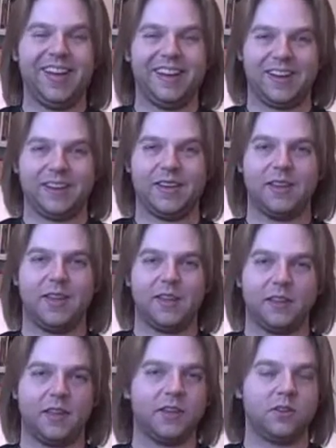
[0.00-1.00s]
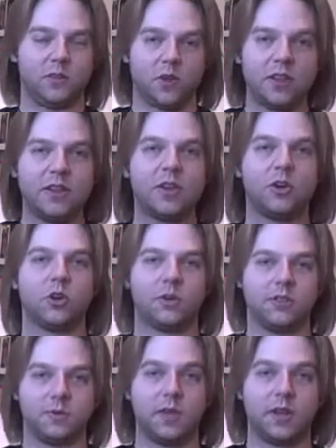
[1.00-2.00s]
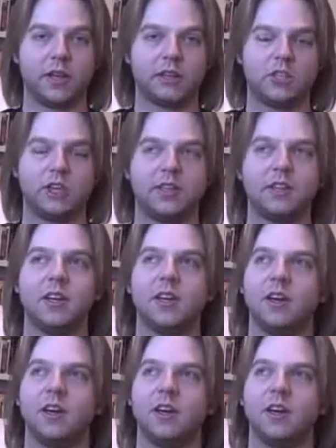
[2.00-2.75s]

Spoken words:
Yeah, they literally smell like shit.